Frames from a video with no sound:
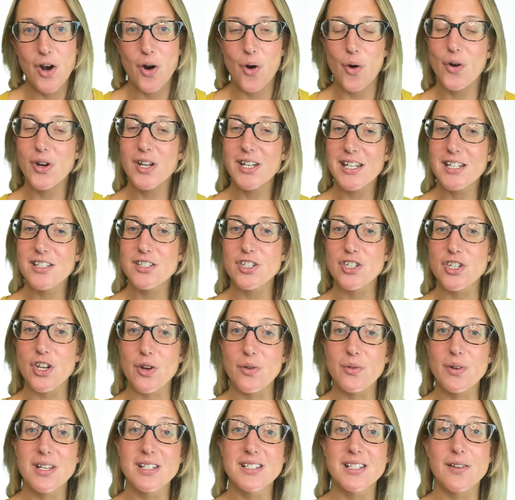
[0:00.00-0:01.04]
All you need to
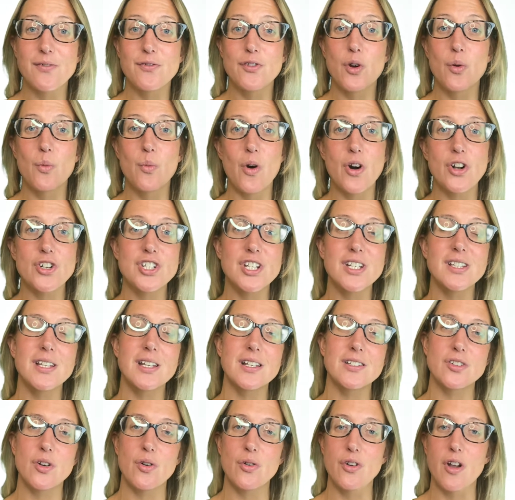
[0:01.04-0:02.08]
do is, if you're watching
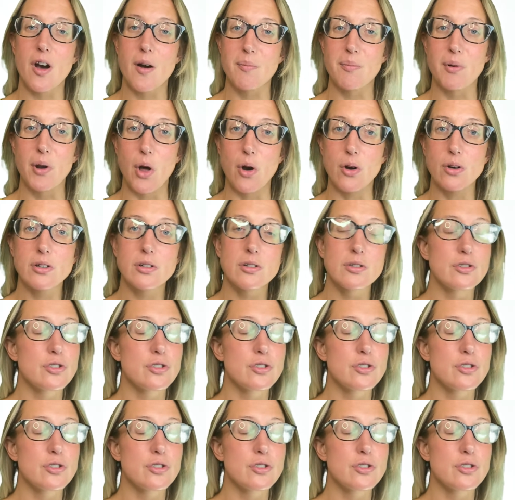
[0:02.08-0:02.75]
this on our blog,